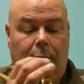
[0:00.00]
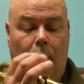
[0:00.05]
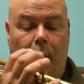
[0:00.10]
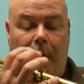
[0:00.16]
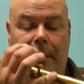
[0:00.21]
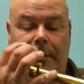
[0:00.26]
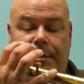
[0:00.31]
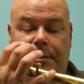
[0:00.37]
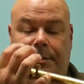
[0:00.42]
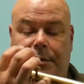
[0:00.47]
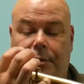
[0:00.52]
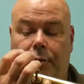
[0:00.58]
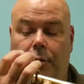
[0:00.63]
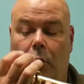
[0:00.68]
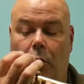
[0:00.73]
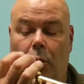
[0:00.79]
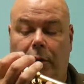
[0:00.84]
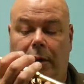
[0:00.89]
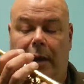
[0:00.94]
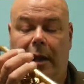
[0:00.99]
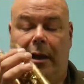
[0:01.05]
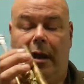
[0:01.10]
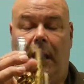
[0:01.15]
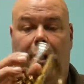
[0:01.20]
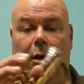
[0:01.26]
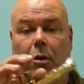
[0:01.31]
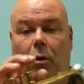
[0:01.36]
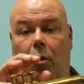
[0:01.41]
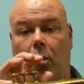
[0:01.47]
went to holding
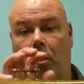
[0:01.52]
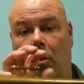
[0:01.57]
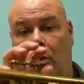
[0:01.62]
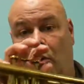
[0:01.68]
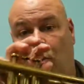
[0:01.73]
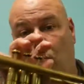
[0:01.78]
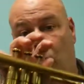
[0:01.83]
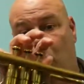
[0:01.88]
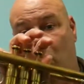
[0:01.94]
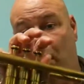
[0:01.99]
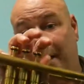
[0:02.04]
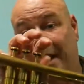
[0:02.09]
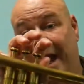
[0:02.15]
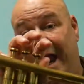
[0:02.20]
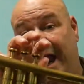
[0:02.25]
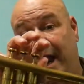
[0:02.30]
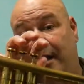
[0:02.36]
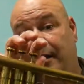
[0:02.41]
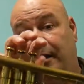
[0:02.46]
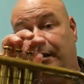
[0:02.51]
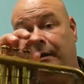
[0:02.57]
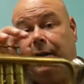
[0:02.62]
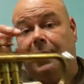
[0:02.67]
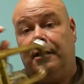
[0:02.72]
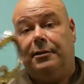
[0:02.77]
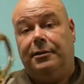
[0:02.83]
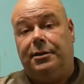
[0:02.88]
one-handed